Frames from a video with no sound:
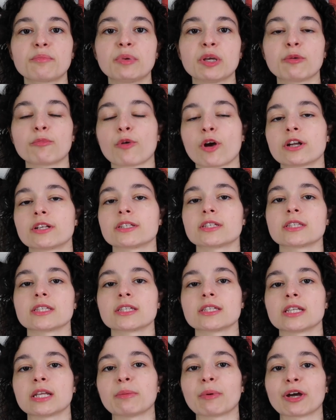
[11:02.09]
up being brought into the
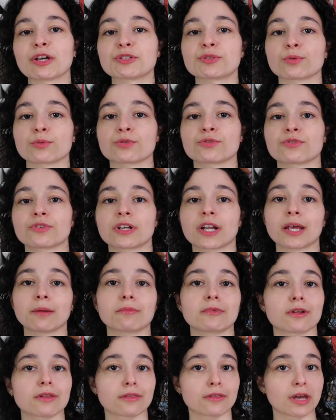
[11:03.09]
city by a sorcerer
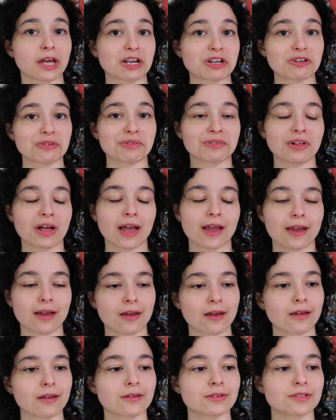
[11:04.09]
named Nathaniel.
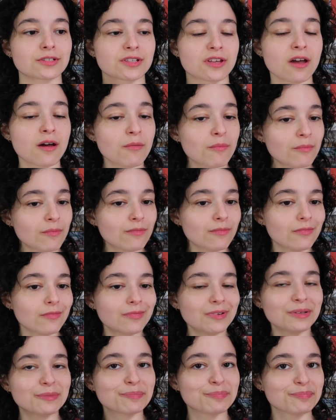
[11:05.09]
And
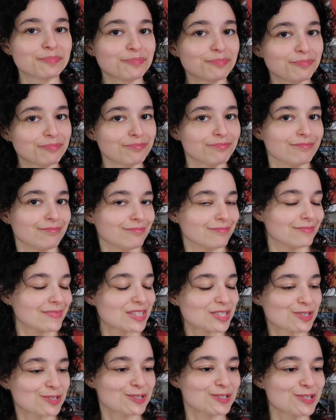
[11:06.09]
some
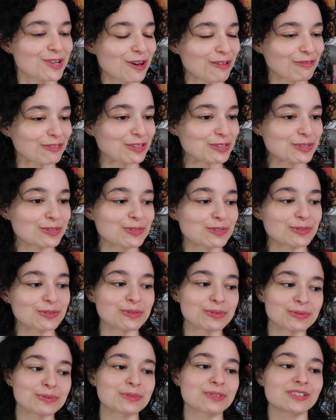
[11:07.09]
stuff
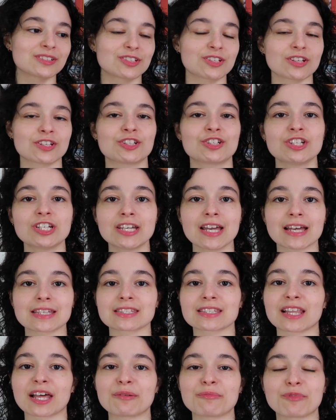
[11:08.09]
ensues. She,
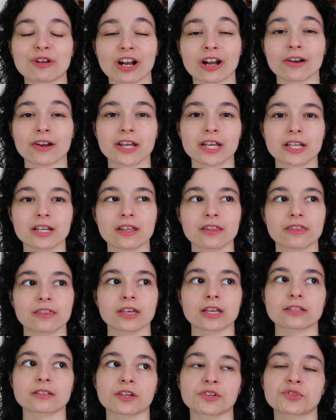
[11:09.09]
as a librarian,
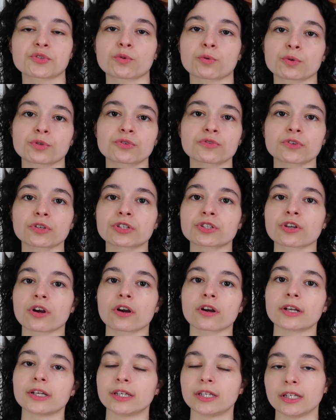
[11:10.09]
thinks that sorcerers
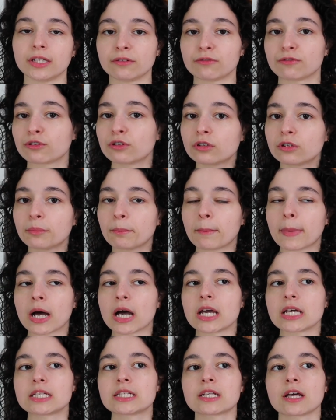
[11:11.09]
are evil,
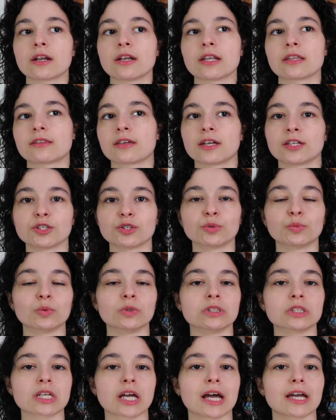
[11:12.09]
but Nathaniel
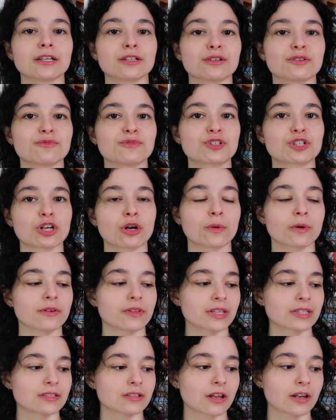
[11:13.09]
will kind of show her
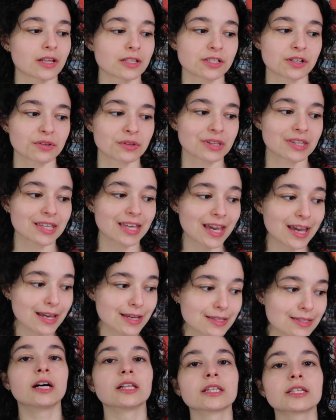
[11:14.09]
that's not necessarily the
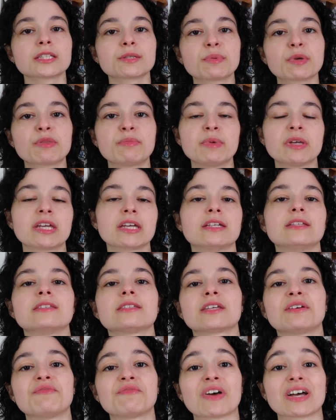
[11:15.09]
case. Elizabeth
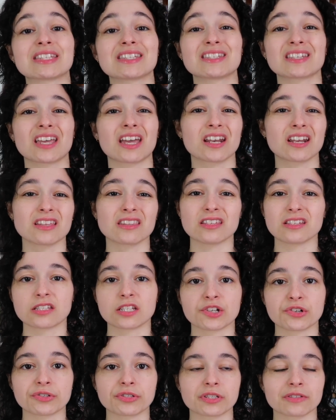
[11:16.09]
begins investigating these
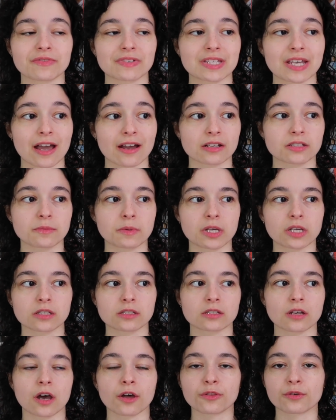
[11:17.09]
series of attacks
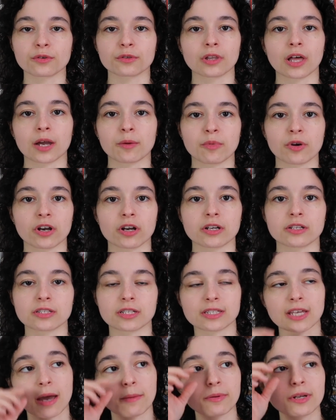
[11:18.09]
because other libraries,
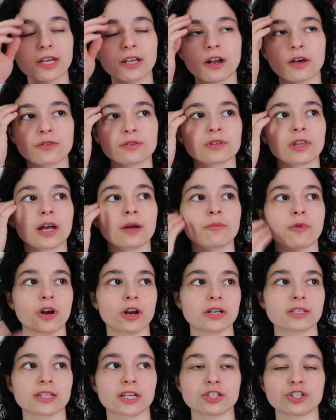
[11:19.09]
it's happening in other
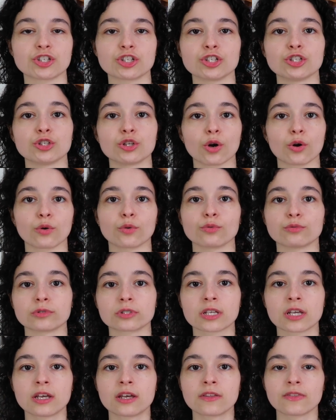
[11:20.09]
libraries, and she
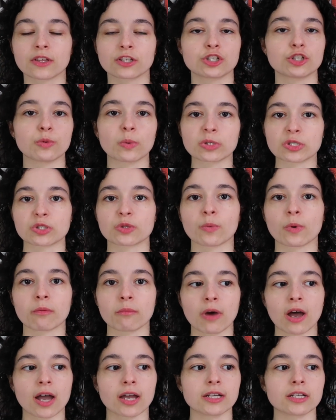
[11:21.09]
knows that she wasn't the
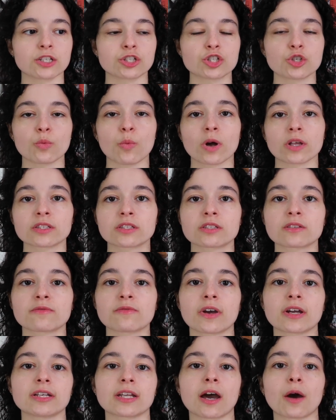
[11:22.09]
one behind it. She wants to
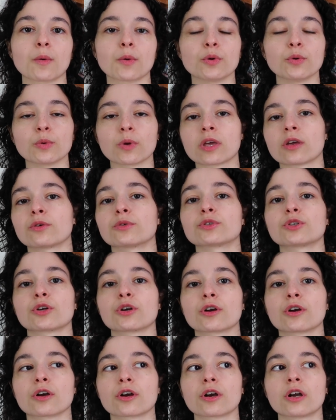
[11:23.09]
find out who killed
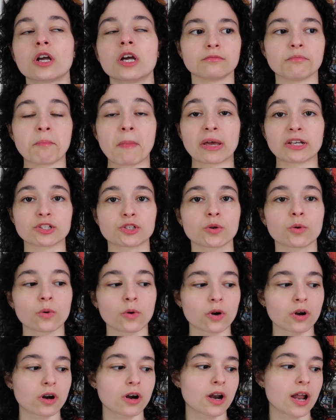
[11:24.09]
her
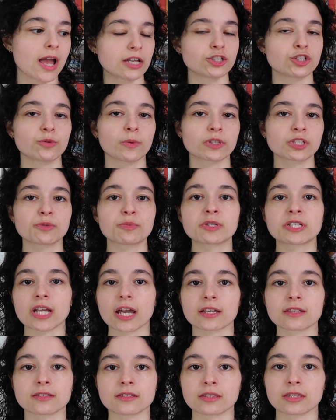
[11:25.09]
mentor, and she wants to
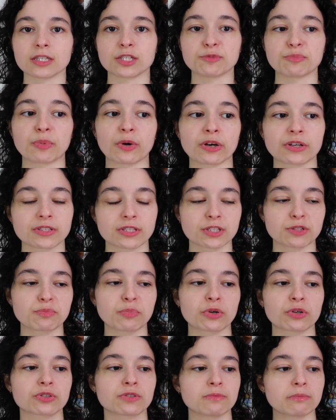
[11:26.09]
protect these books. These
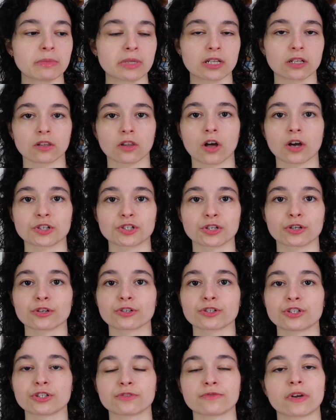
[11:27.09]
books mean a lot to
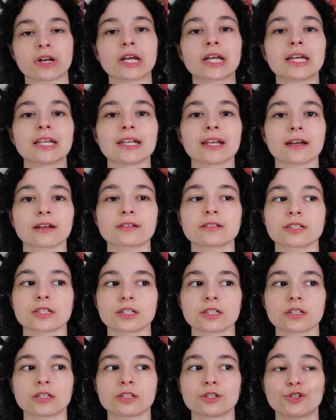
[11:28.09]
her. She's very
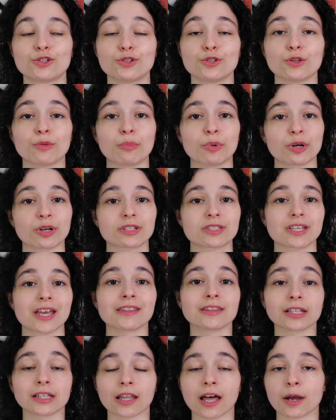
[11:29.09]
connected to the books
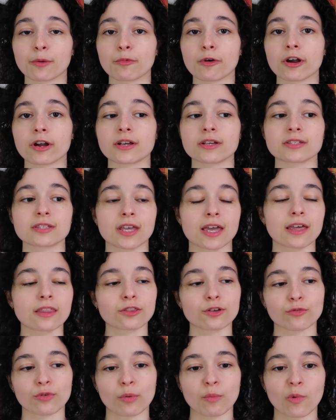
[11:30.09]
and the libraries
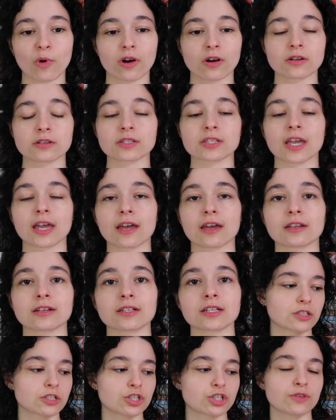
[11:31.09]
and the grimoires
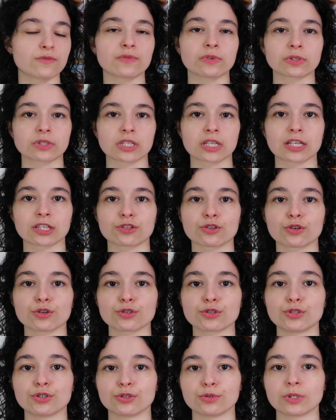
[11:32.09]
and she feels like it's her
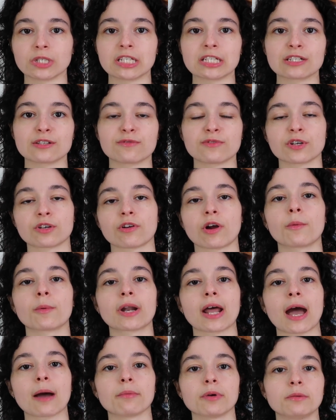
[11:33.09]
duty to figure out
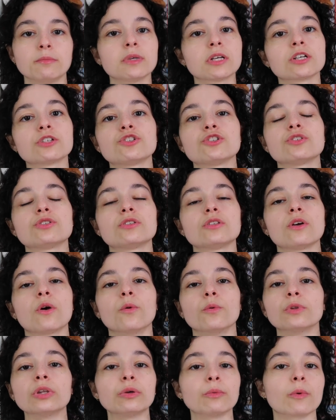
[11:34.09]
what happened because she's the
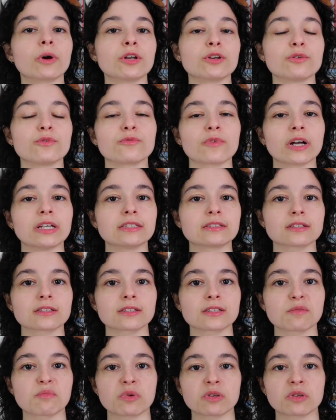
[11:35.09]
only one who finds this